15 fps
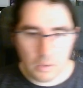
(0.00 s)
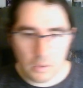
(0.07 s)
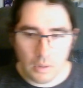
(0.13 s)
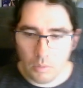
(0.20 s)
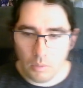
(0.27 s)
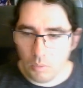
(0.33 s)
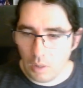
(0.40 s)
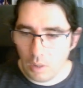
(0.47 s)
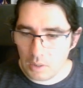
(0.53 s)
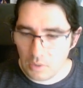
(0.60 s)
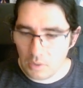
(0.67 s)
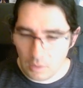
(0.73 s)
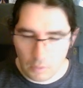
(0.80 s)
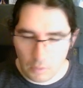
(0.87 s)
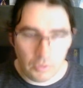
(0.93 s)
We're actually
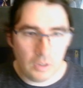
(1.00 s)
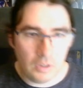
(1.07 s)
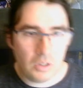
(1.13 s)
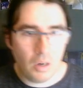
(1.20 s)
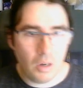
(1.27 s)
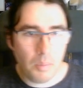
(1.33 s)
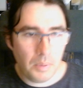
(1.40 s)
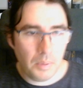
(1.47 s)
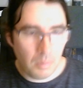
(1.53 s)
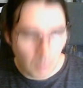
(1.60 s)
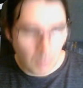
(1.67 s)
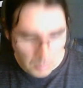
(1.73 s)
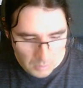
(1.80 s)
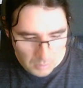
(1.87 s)
going to finish up in a moment.